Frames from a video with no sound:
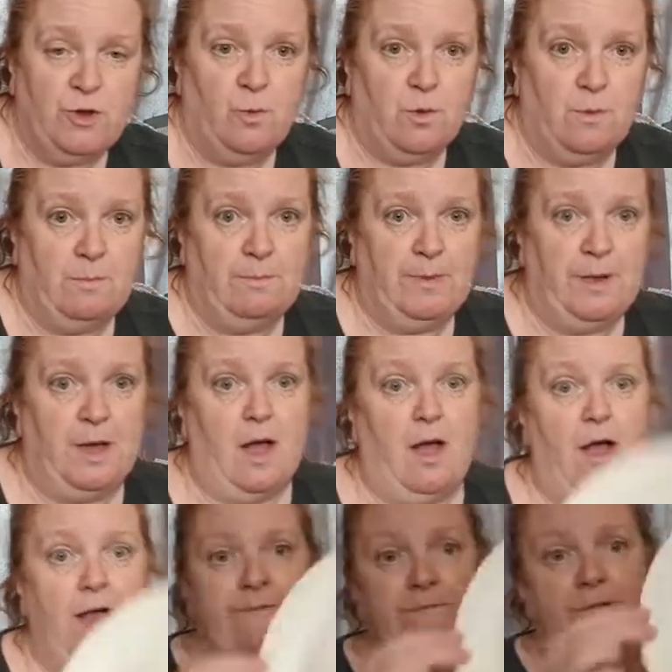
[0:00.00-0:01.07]
you want, but
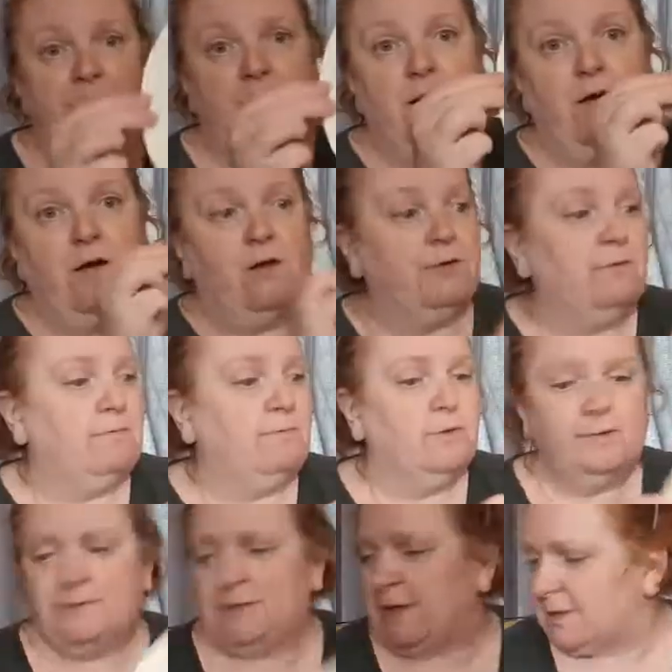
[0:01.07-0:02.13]
I've written on,
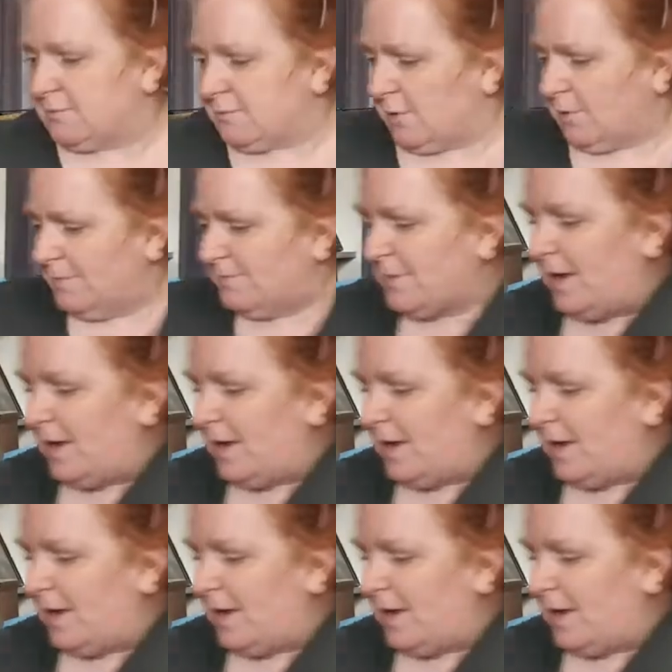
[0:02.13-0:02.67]
oops, that's the wrong one.